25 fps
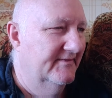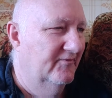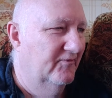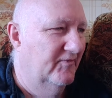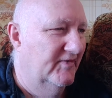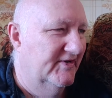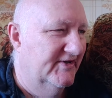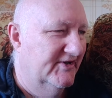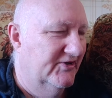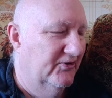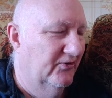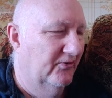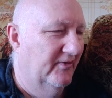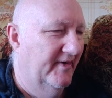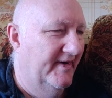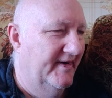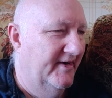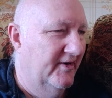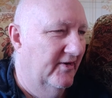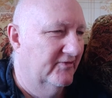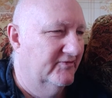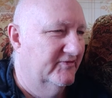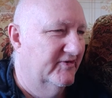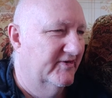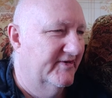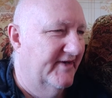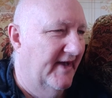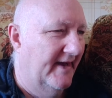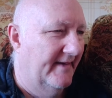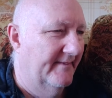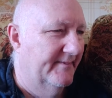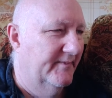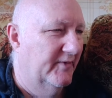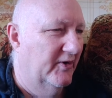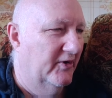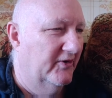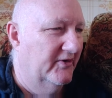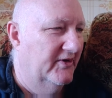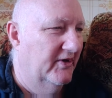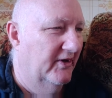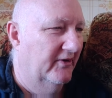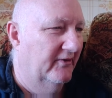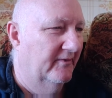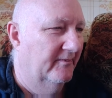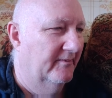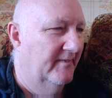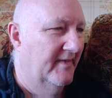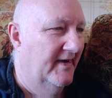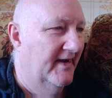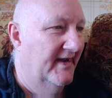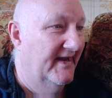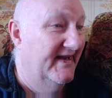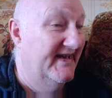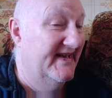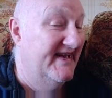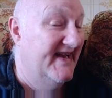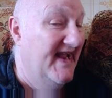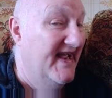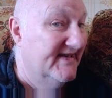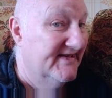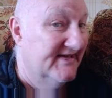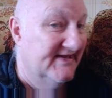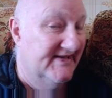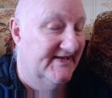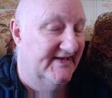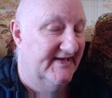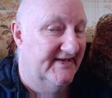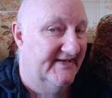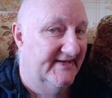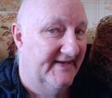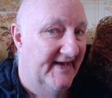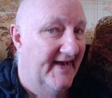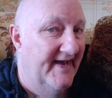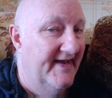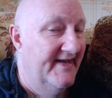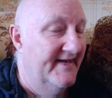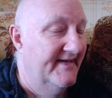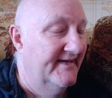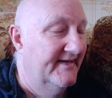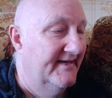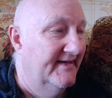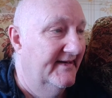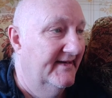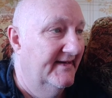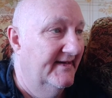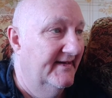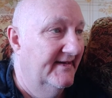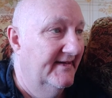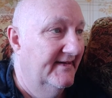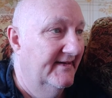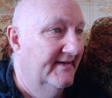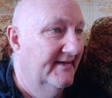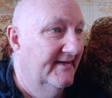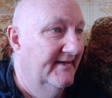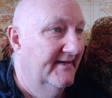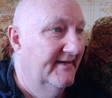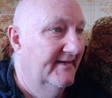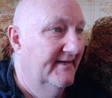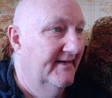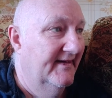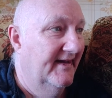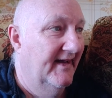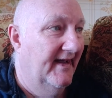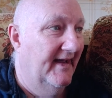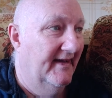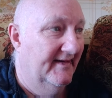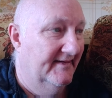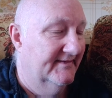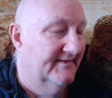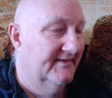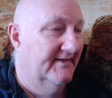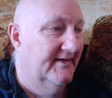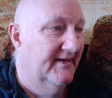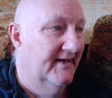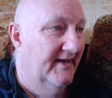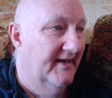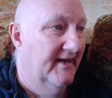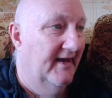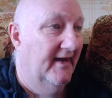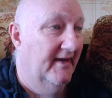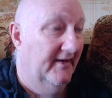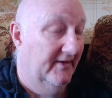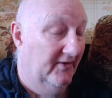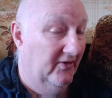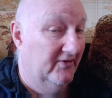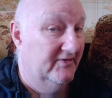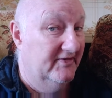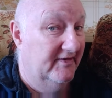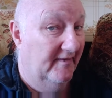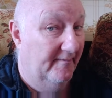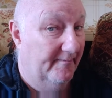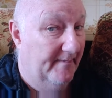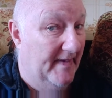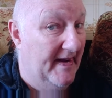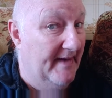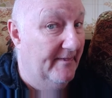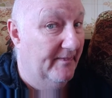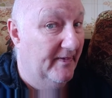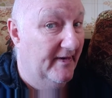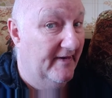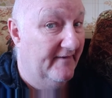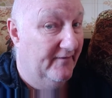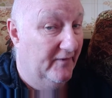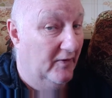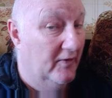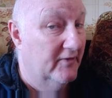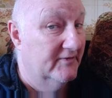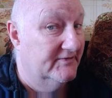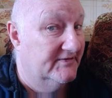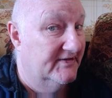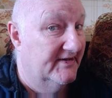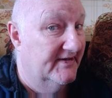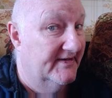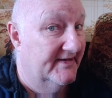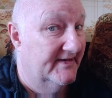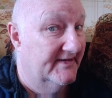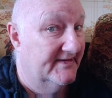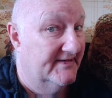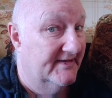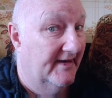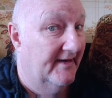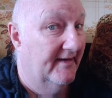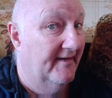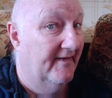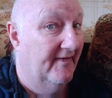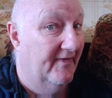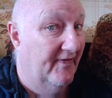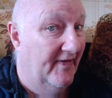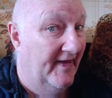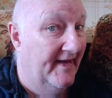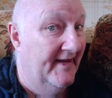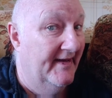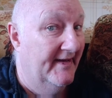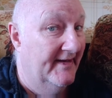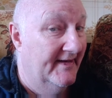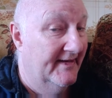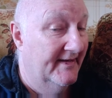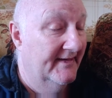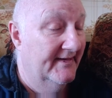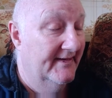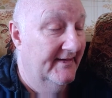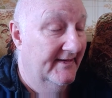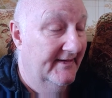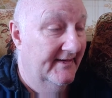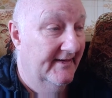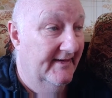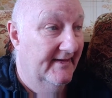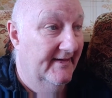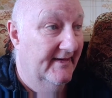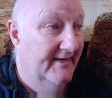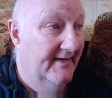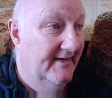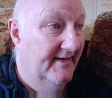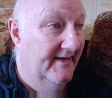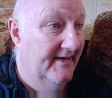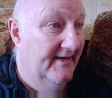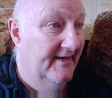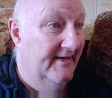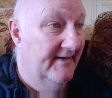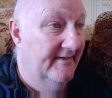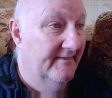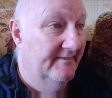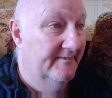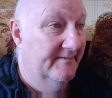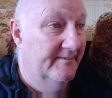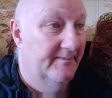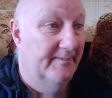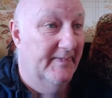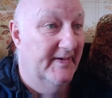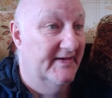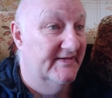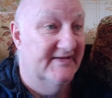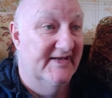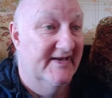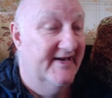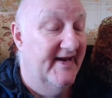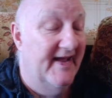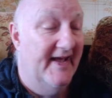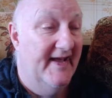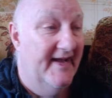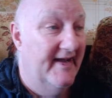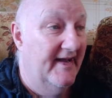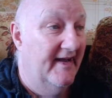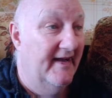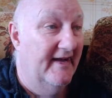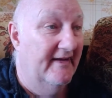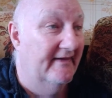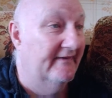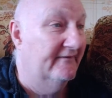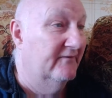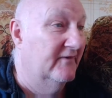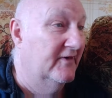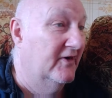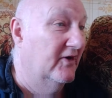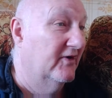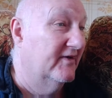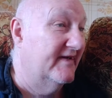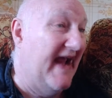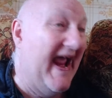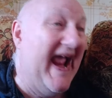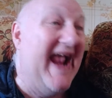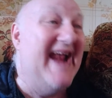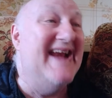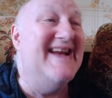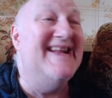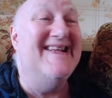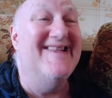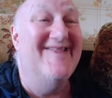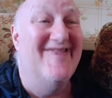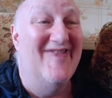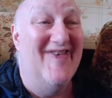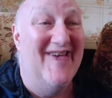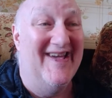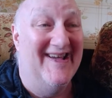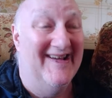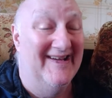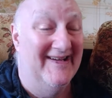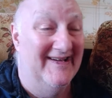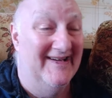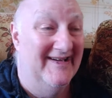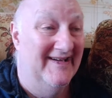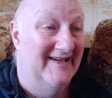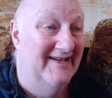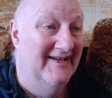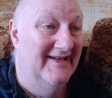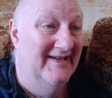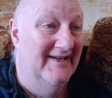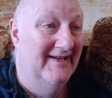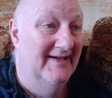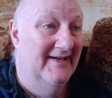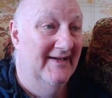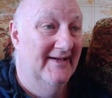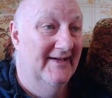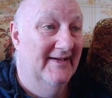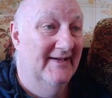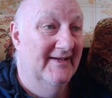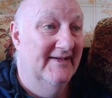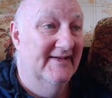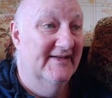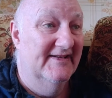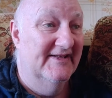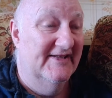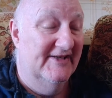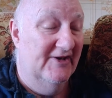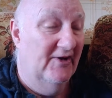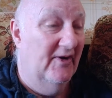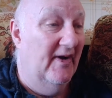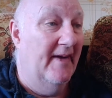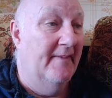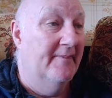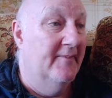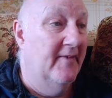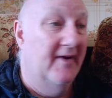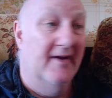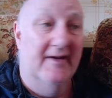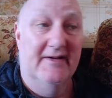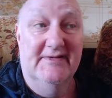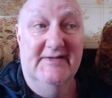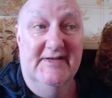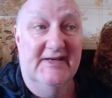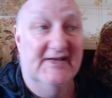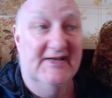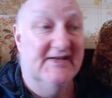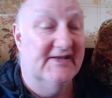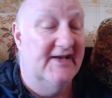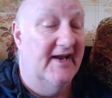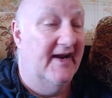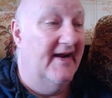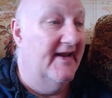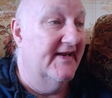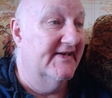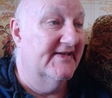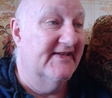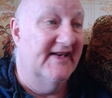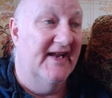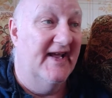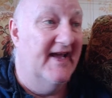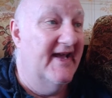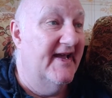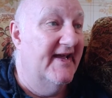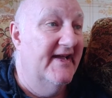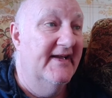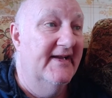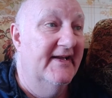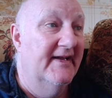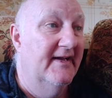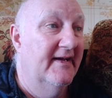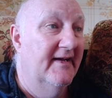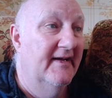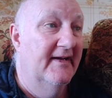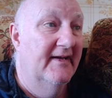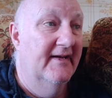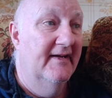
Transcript: restoringnotredame.com yesterday, and a lot of people have looked at it, I think, but today I haven't got anything, so I'm just going to say,